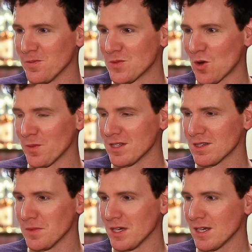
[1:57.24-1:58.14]
Tommy
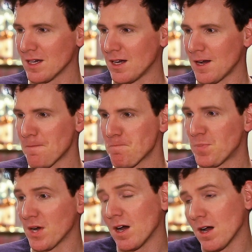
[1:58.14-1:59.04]
to me. But
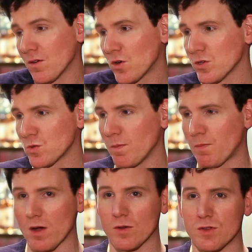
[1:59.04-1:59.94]
of course we
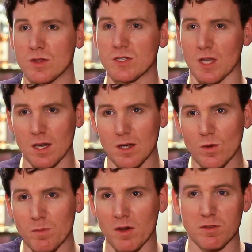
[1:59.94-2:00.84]
both sing,
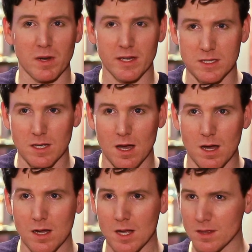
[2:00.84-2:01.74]
we both play guitar.